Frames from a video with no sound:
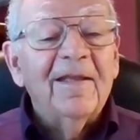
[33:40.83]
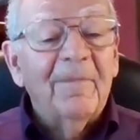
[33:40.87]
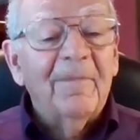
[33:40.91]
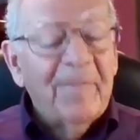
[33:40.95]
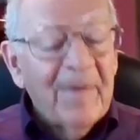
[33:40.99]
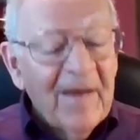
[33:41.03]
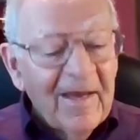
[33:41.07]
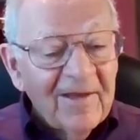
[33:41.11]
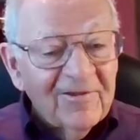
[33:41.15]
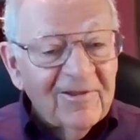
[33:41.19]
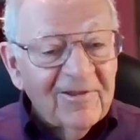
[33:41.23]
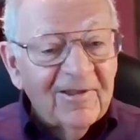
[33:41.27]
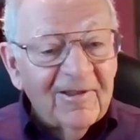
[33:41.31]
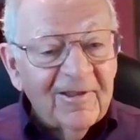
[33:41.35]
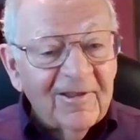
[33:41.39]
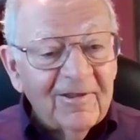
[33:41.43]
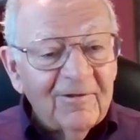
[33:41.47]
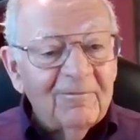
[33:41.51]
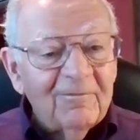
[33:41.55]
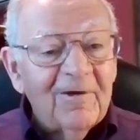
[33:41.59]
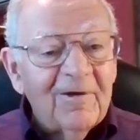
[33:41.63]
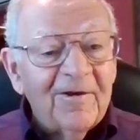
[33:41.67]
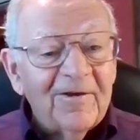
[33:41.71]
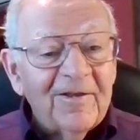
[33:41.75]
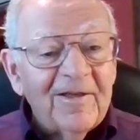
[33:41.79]

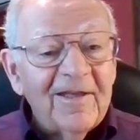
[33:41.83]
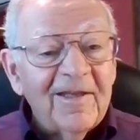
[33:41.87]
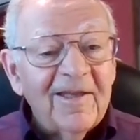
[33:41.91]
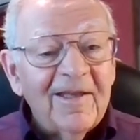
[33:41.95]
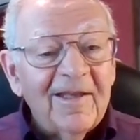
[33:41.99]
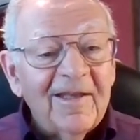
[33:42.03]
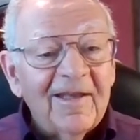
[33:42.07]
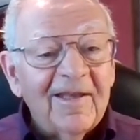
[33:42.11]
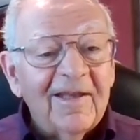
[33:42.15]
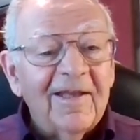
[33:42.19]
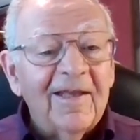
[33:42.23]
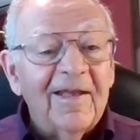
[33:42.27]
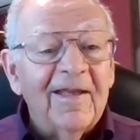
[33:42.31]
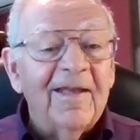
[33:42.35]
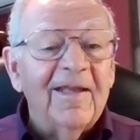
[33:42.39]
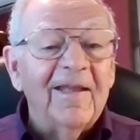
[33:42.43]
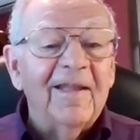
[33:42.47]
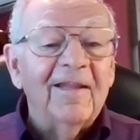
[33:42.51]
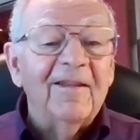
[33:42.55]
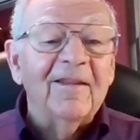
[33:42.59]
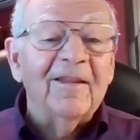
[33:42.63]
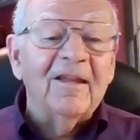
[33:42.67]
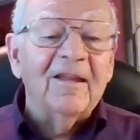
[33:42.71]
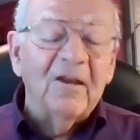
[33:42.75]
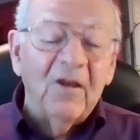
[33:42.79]
capacity running
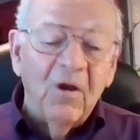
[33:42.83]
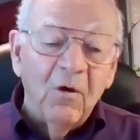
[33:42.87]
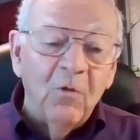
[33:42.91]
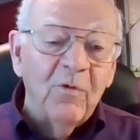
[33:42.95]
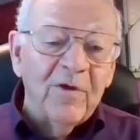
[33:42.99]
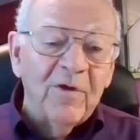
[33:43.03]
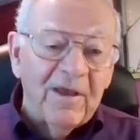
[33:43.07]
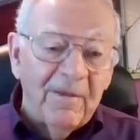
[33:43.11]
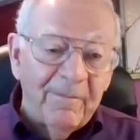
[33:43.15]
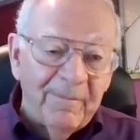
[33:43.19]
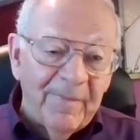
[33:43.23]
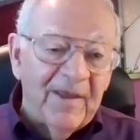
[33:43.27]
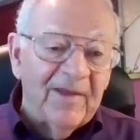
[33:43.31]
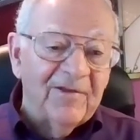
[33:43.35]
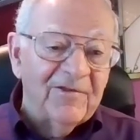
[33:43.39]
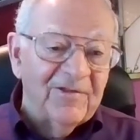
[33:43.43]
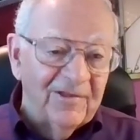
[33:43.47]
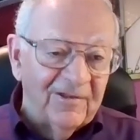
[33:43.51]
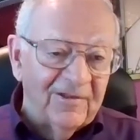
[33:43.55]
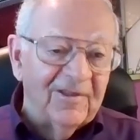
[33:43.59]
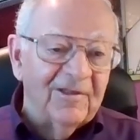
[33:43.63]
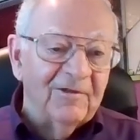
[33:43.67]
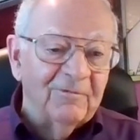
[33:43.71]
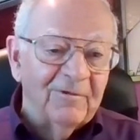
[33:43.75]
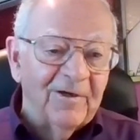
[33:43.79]
and low
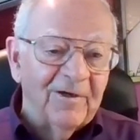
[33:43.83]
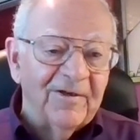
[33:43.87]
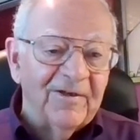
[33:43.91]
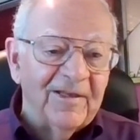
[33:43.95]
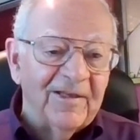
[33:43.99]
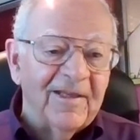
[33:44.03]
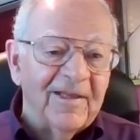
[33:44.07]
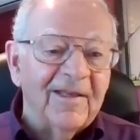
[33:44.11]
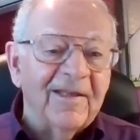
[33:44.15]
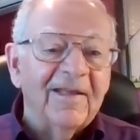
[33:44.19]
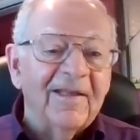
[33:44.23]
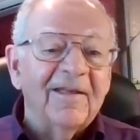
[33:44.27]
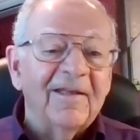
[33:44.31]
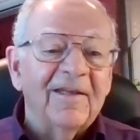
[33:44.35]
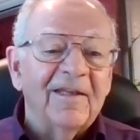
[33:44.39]
capacity running.